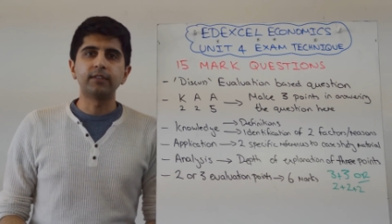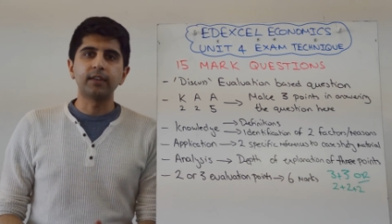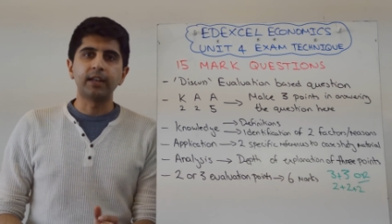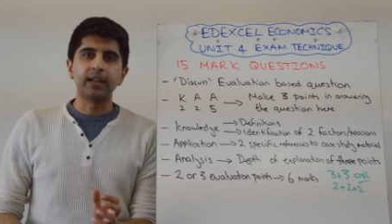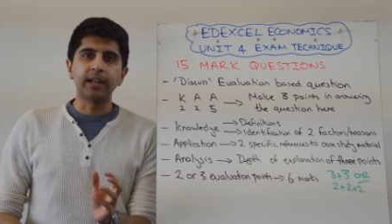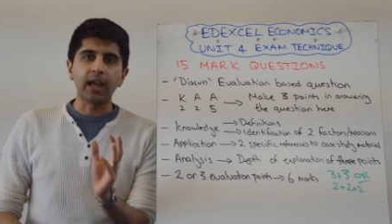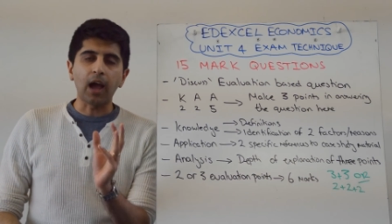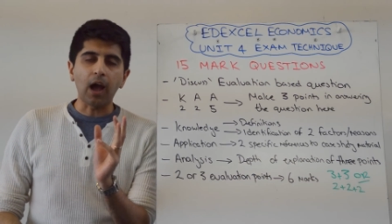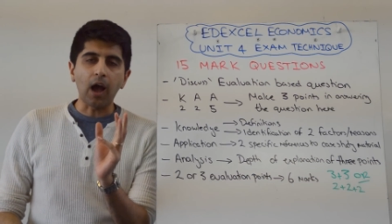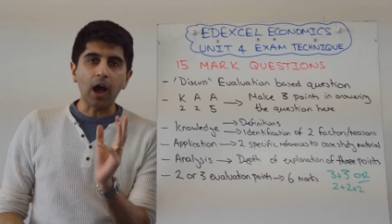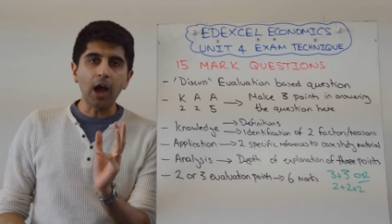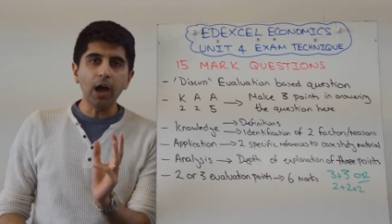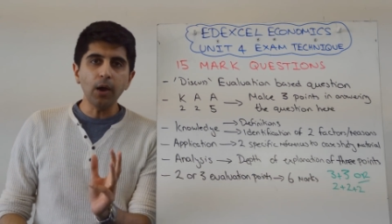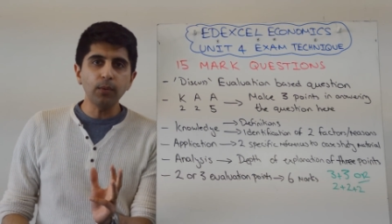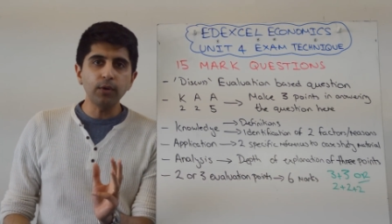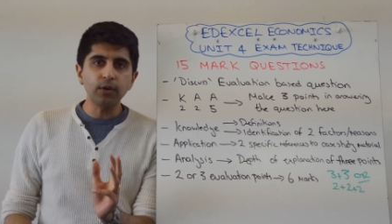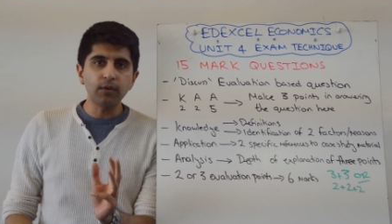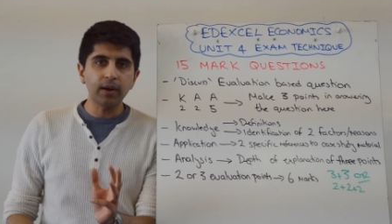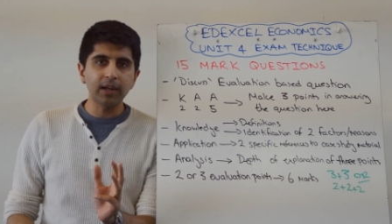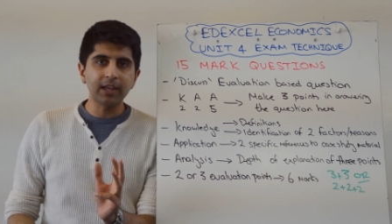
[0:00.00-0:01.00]
And I
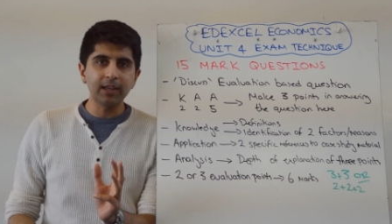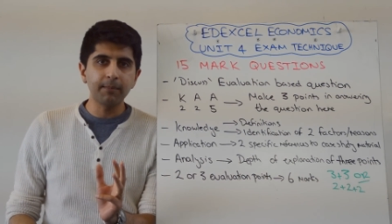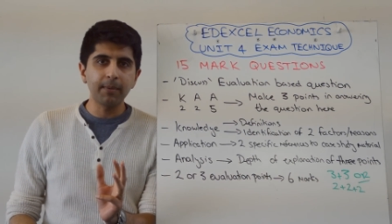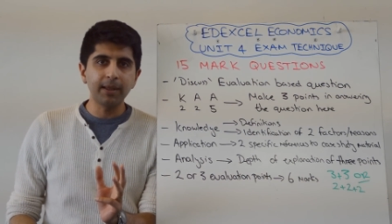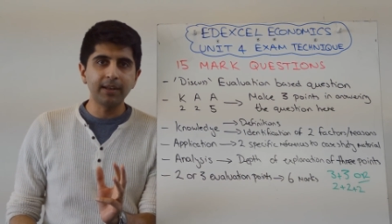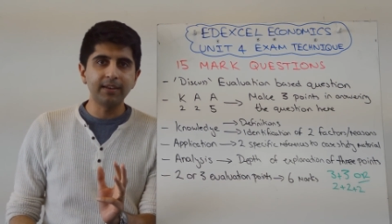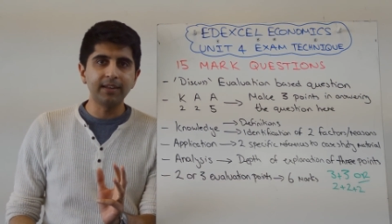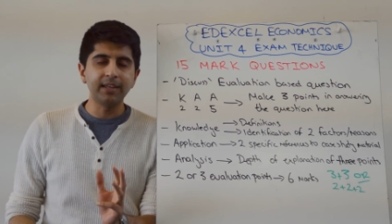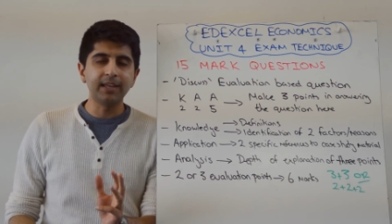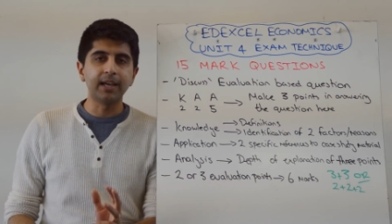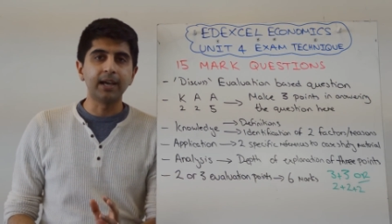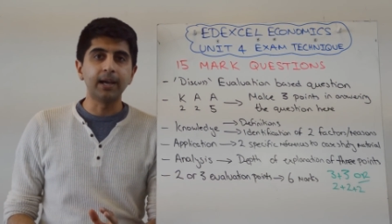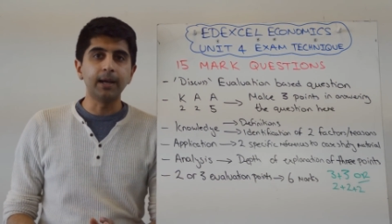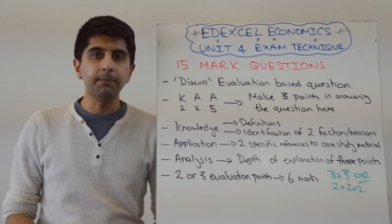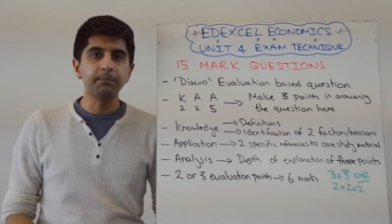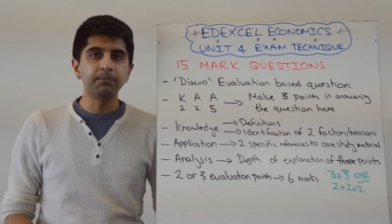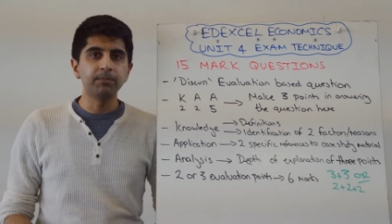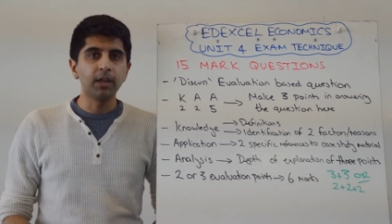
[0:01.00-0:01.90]
would recommend here